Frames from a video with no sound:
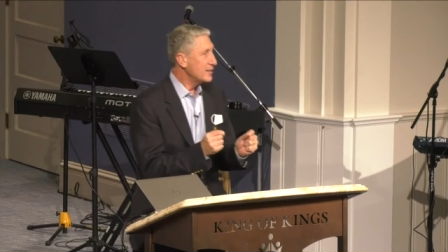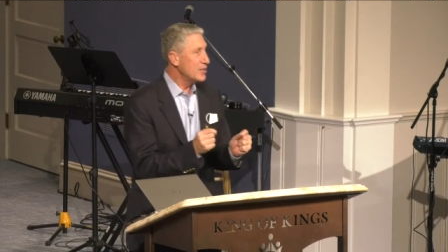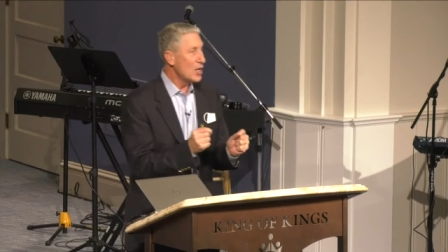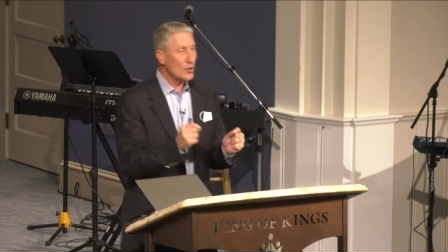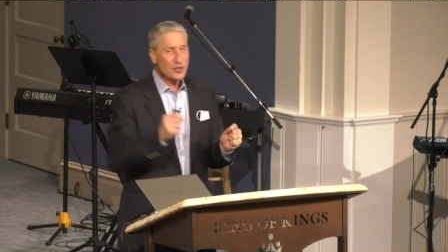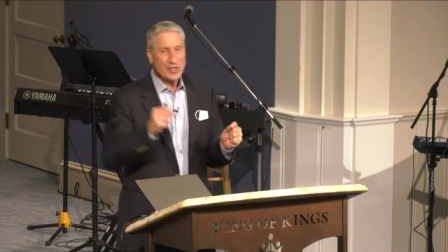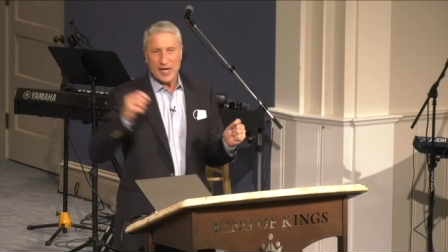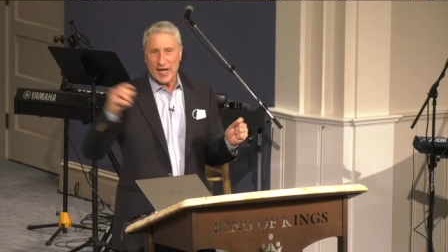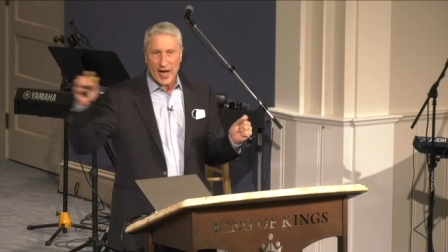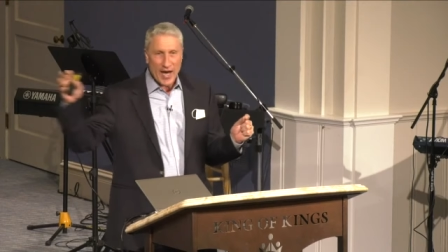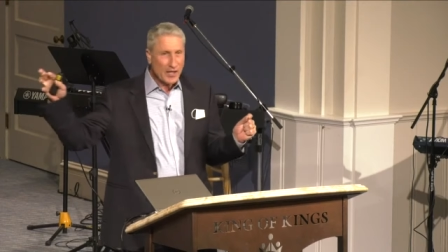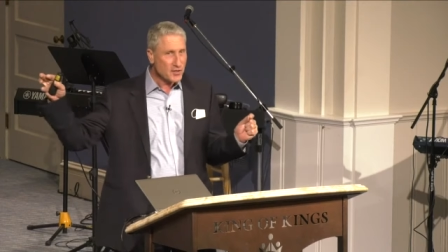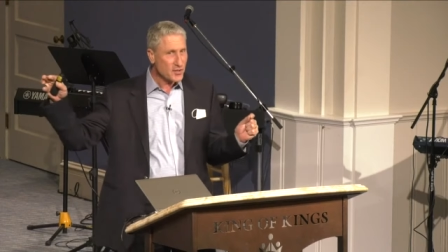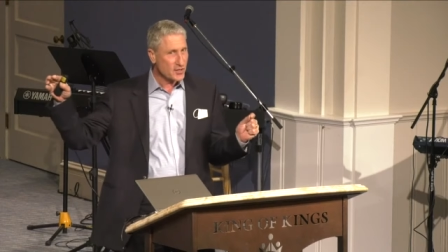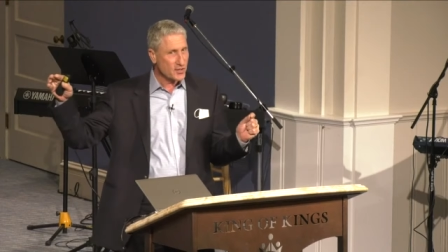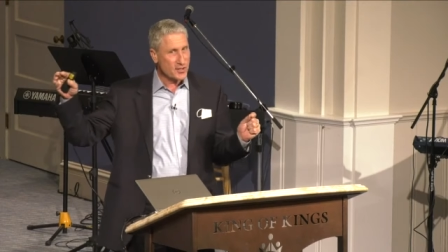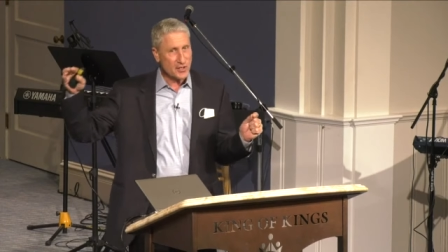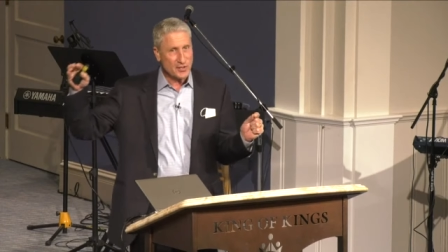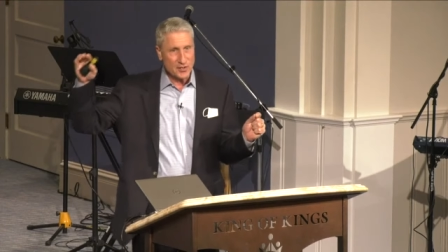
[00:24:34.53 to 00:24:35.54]
No
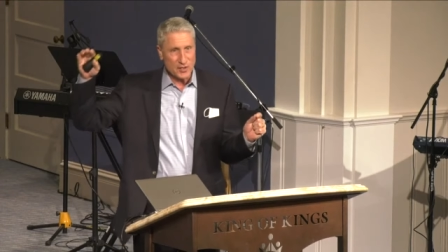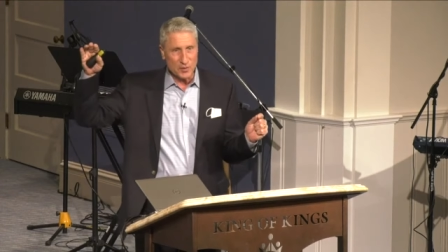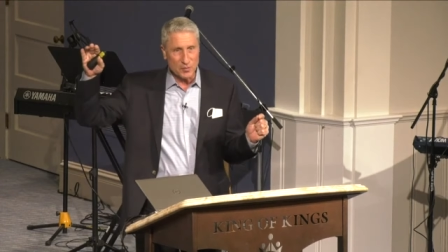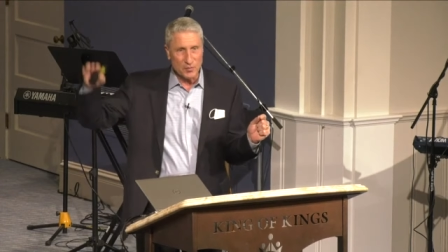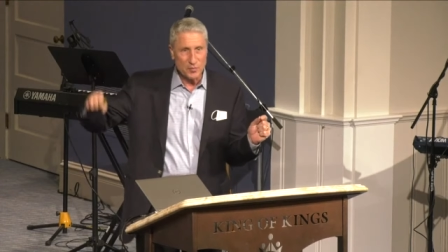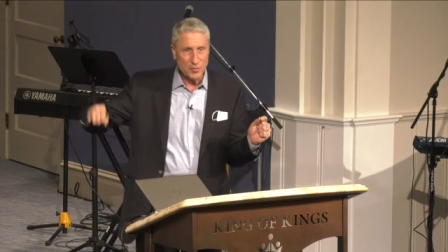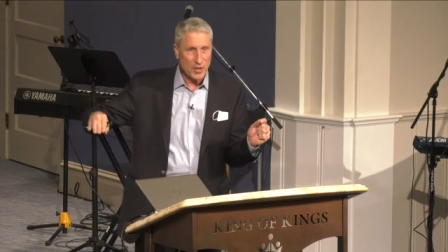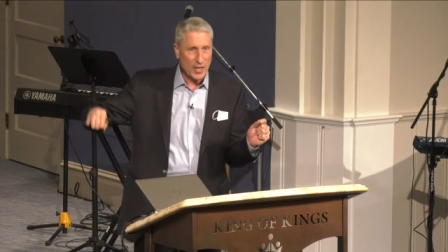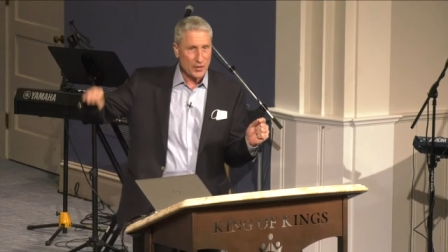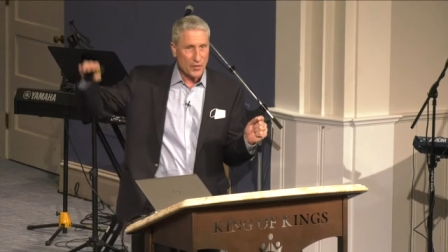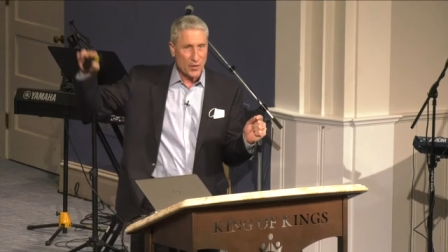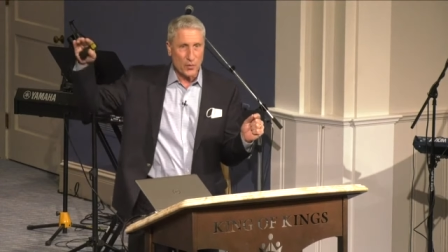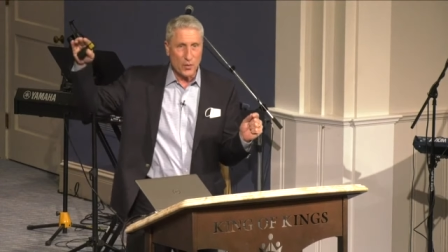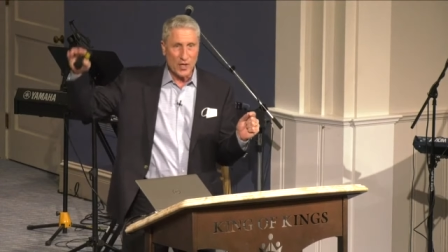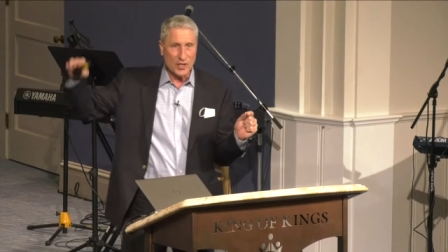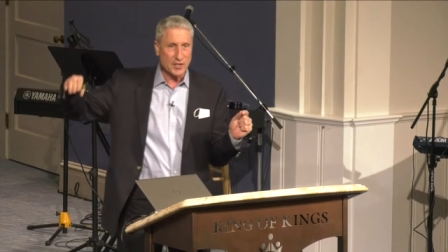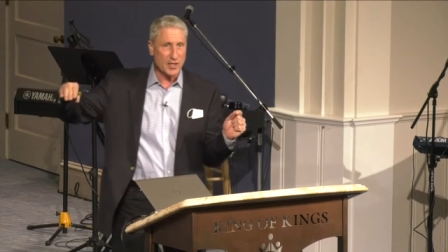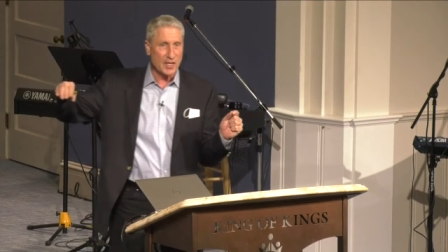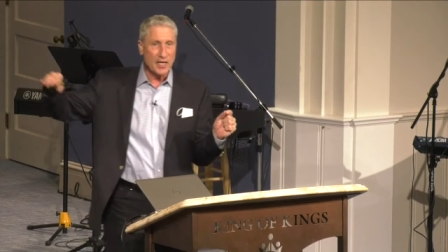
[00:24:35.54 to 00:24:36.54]
caste system like there
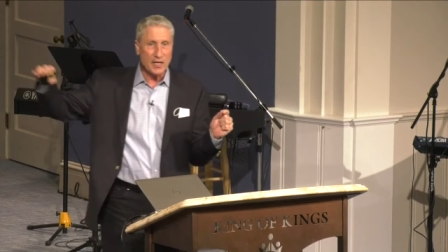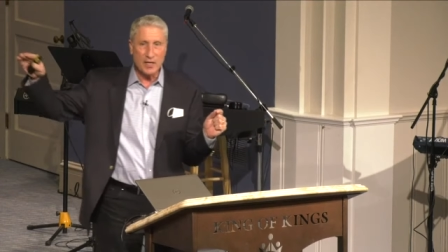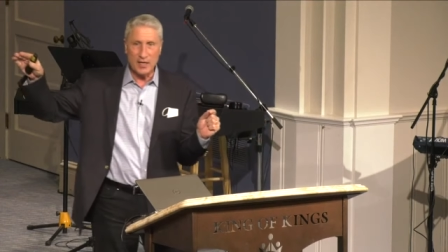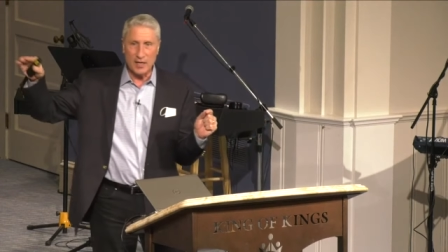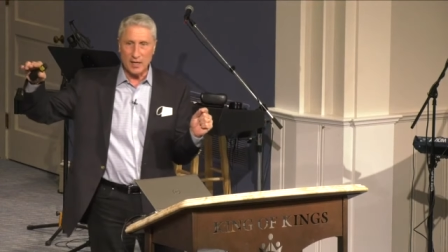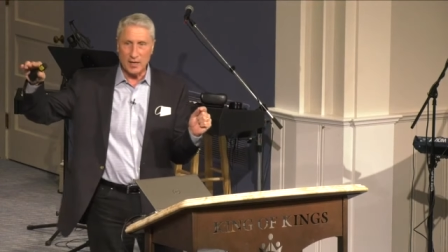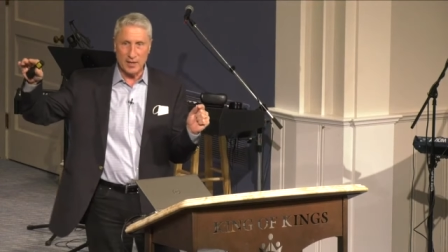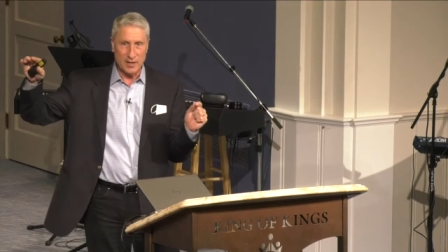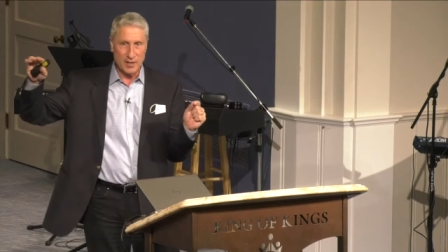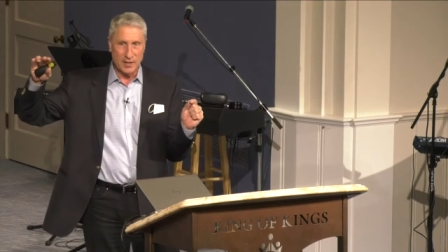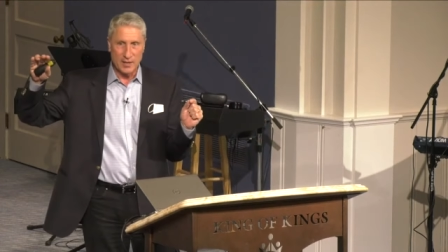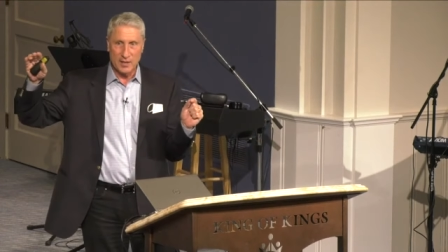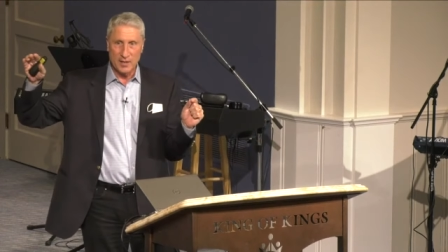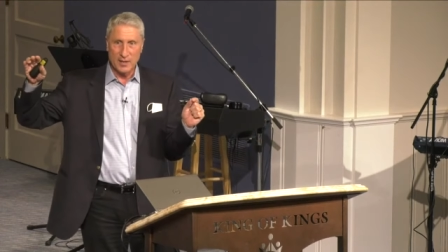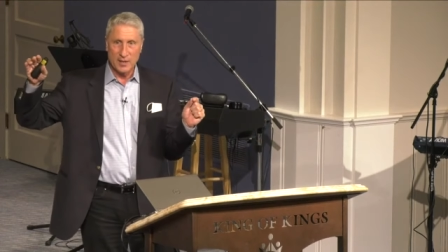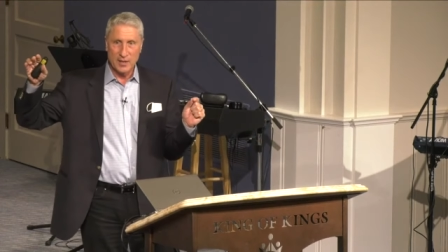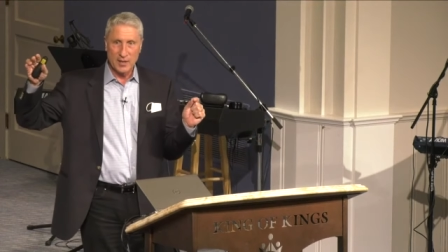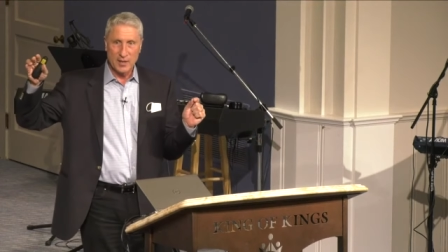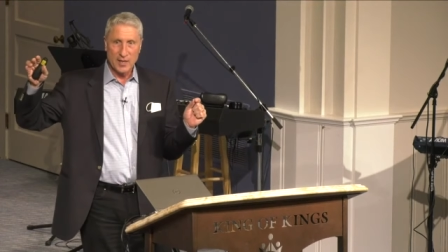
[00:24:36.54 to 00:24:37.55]
was in India.
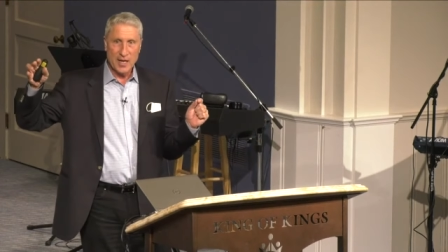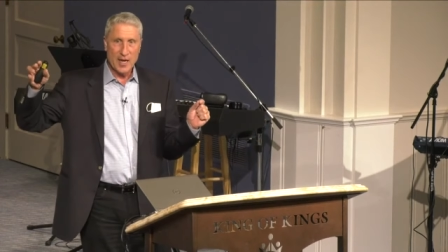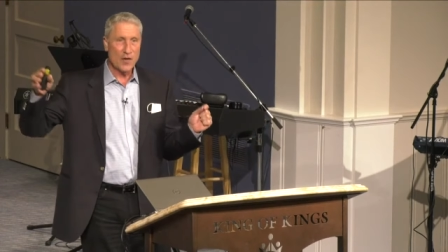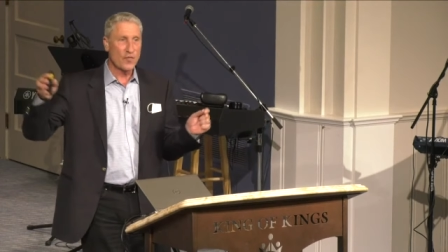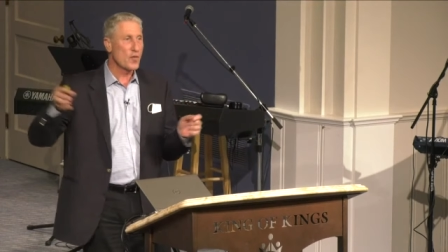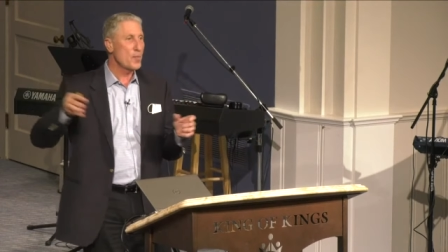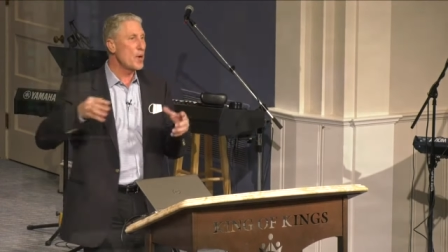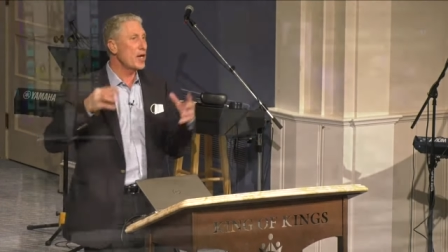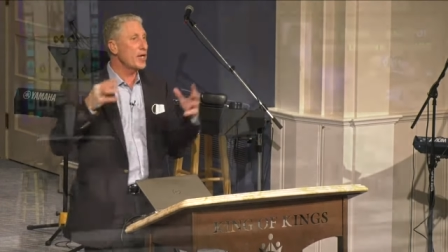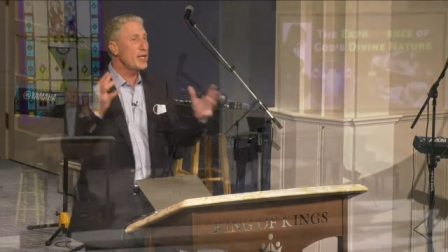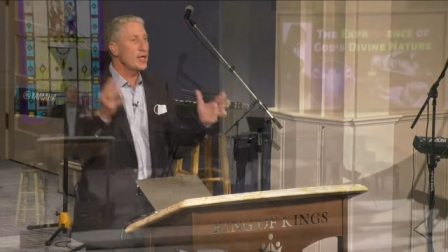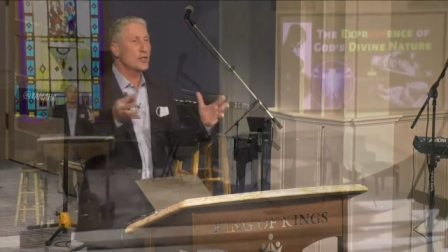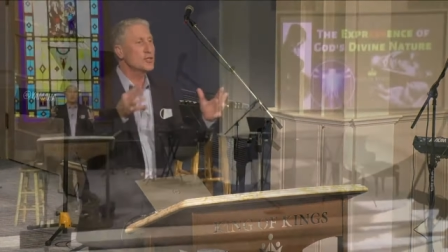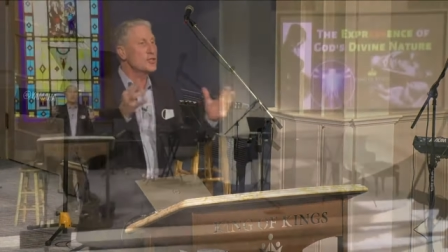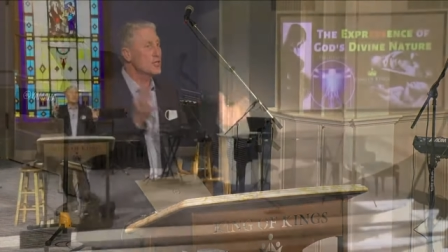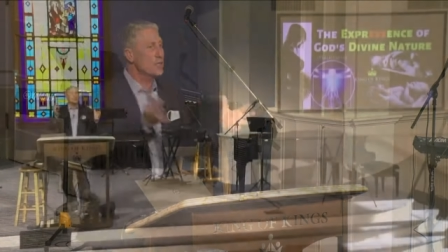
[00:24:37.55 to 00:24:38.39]
Everybody here